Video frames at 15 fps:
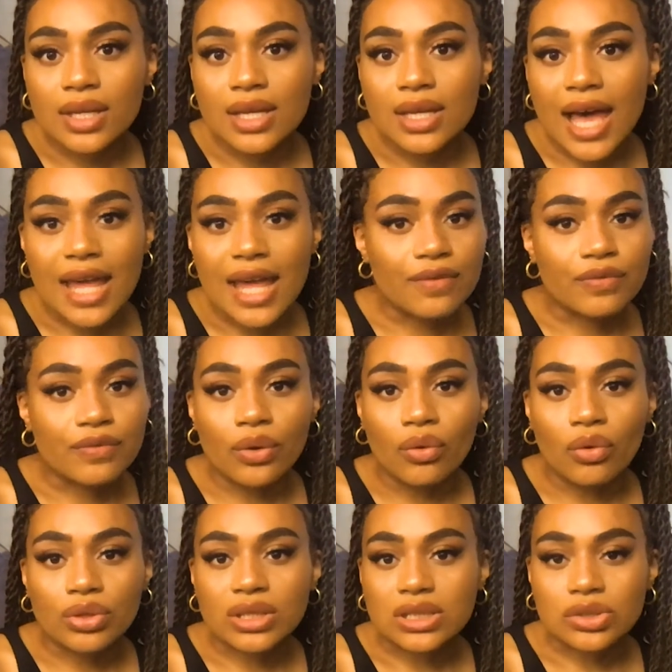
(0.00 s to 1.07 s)
And if
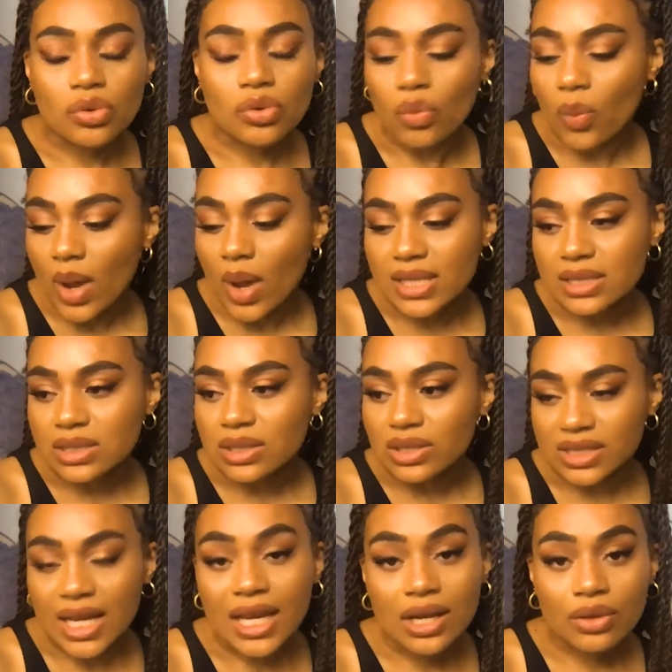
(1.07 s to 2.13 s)
you're just always
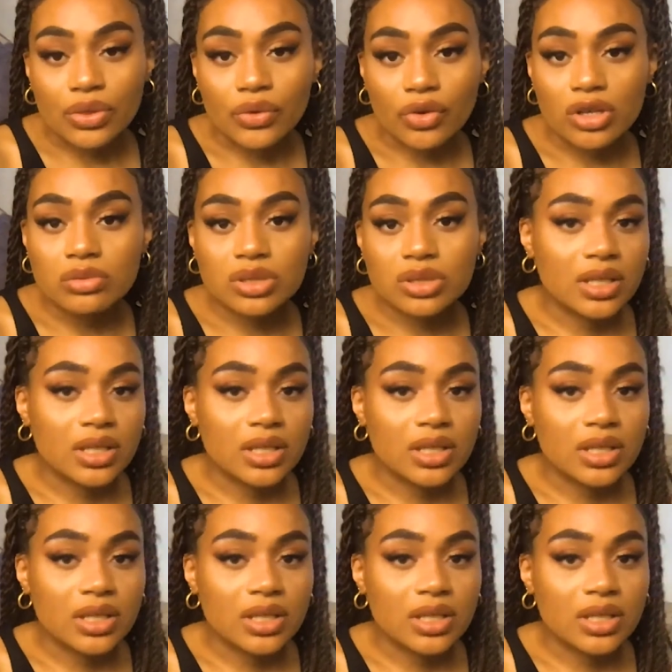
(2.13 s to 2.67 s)
checking on the groups,